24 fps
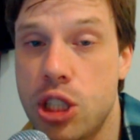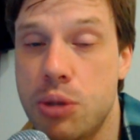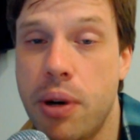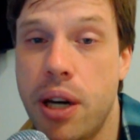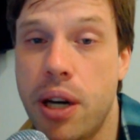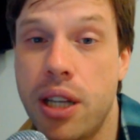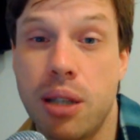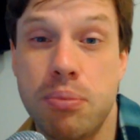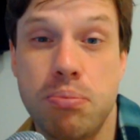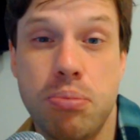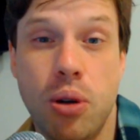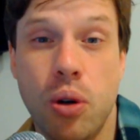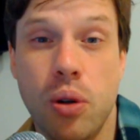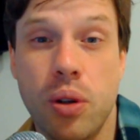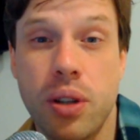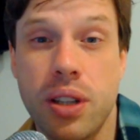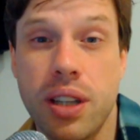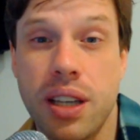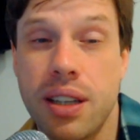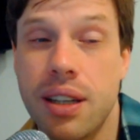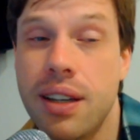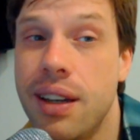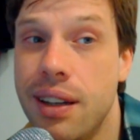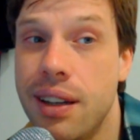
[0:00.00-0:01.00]
by
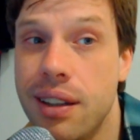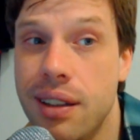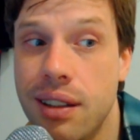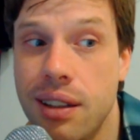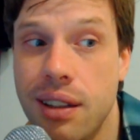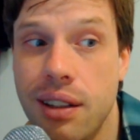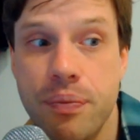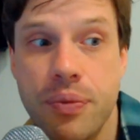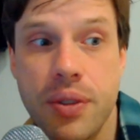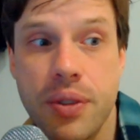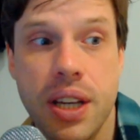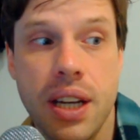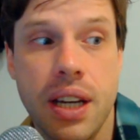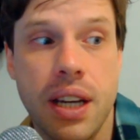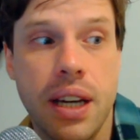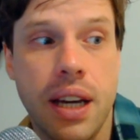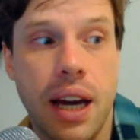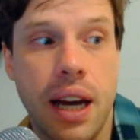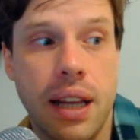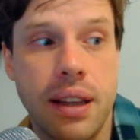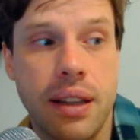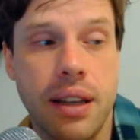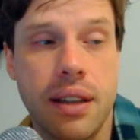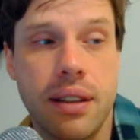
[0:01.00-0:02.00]
Napoleon Hill,
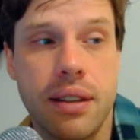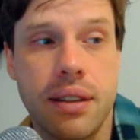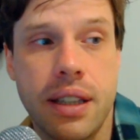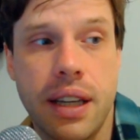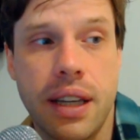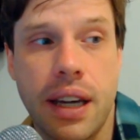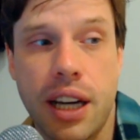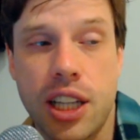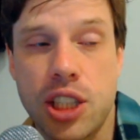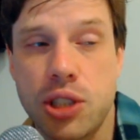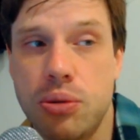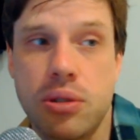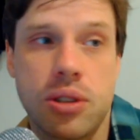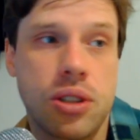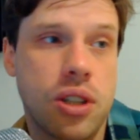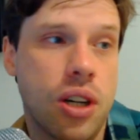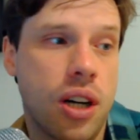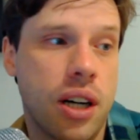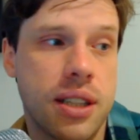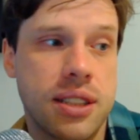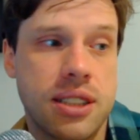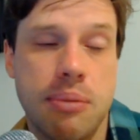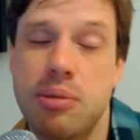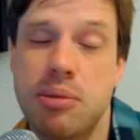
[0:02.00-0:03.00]
and then the actual
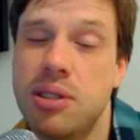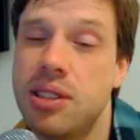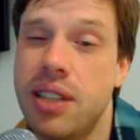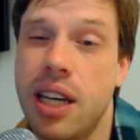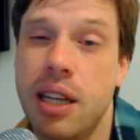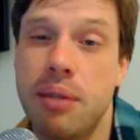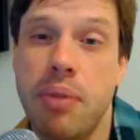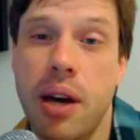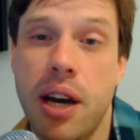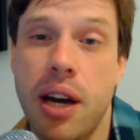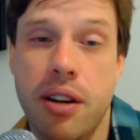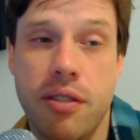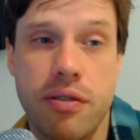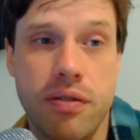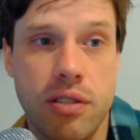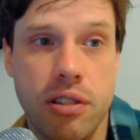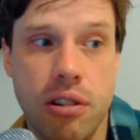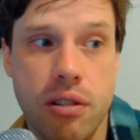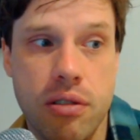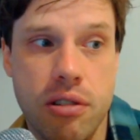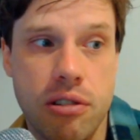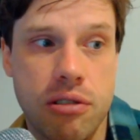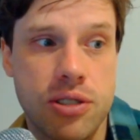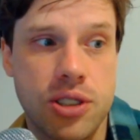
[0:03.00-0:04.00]
concepts date back
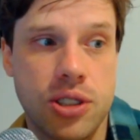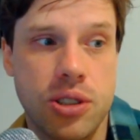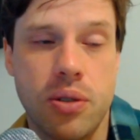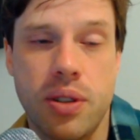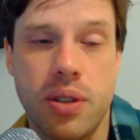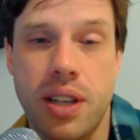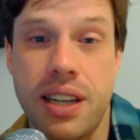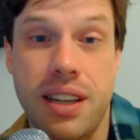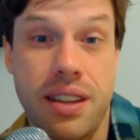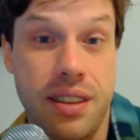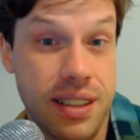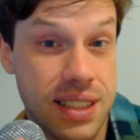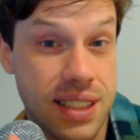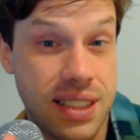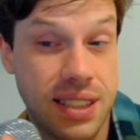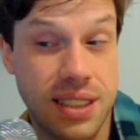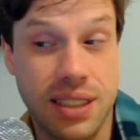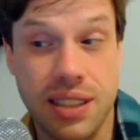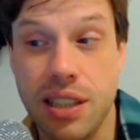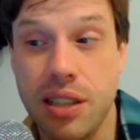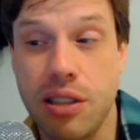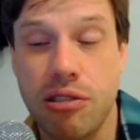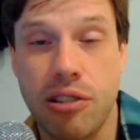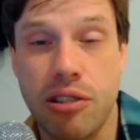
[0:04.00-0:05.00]
further. So The
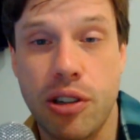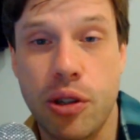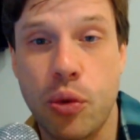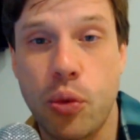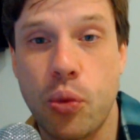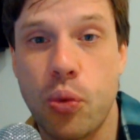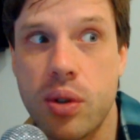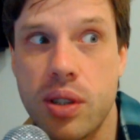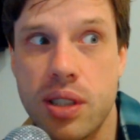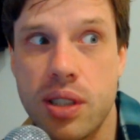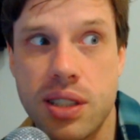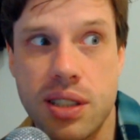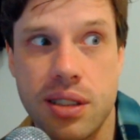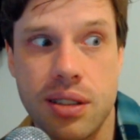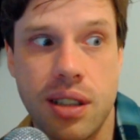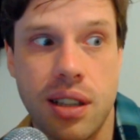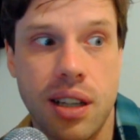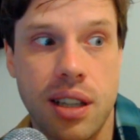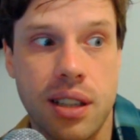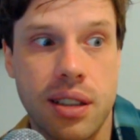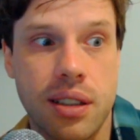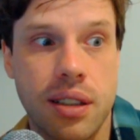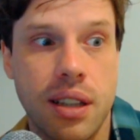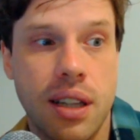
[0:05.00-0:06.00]
Secret was
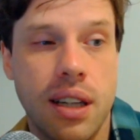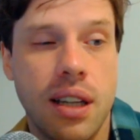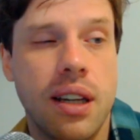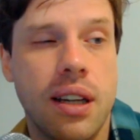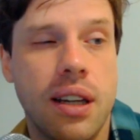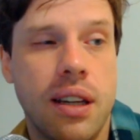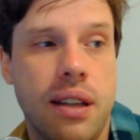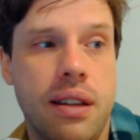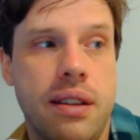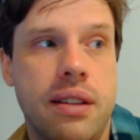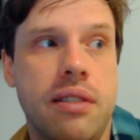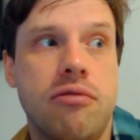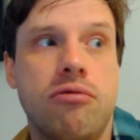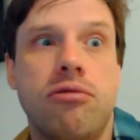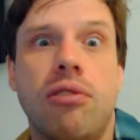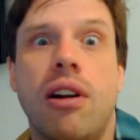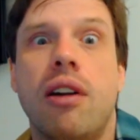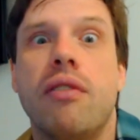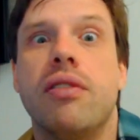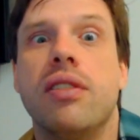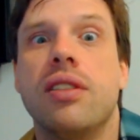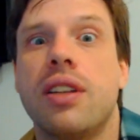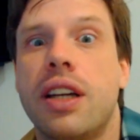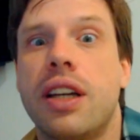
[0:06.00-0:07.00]
not the
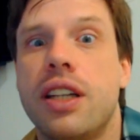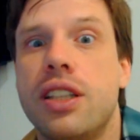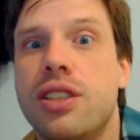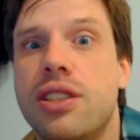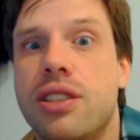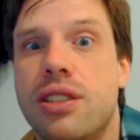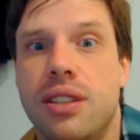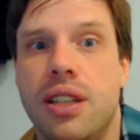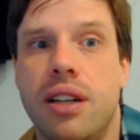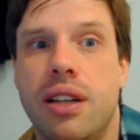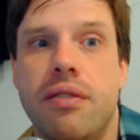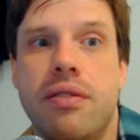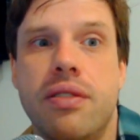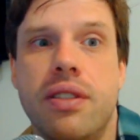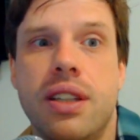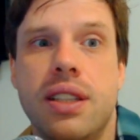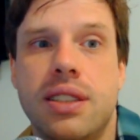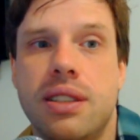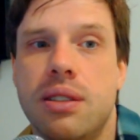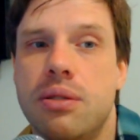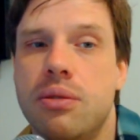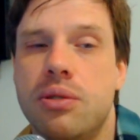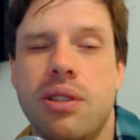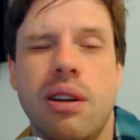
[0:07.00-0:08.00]
revelation of
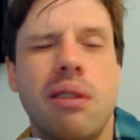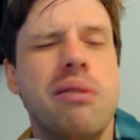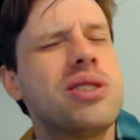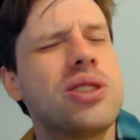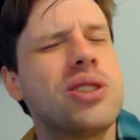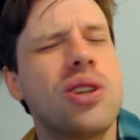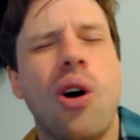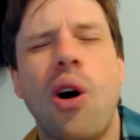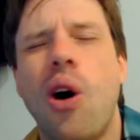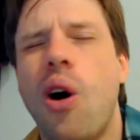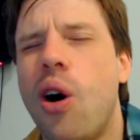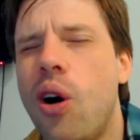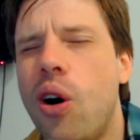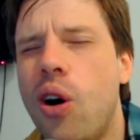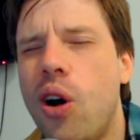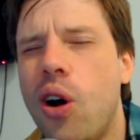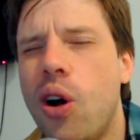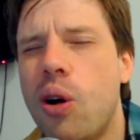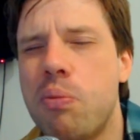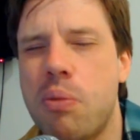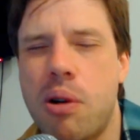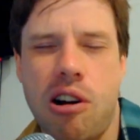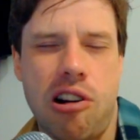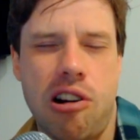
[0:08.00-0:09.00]
this. It was
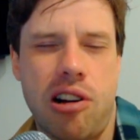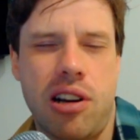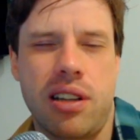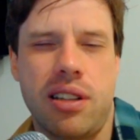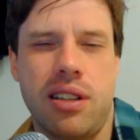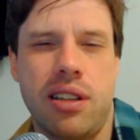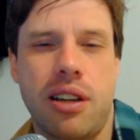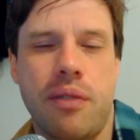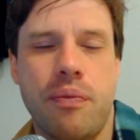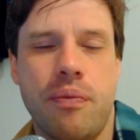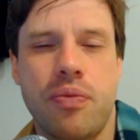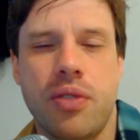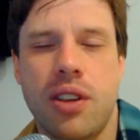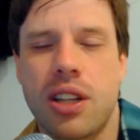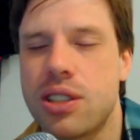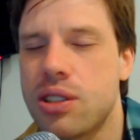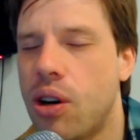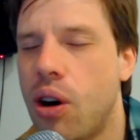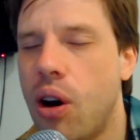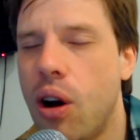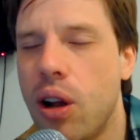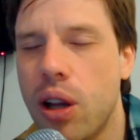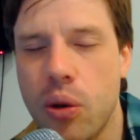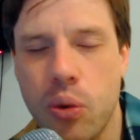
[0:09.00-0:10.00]
all marketing. It's
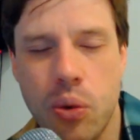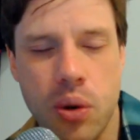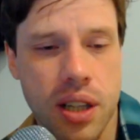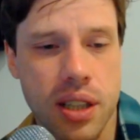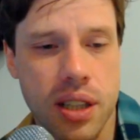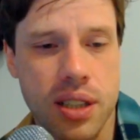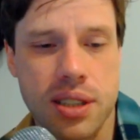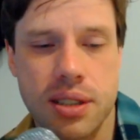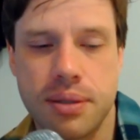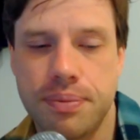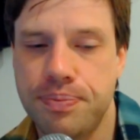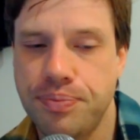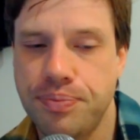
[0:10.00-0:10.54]
all it was.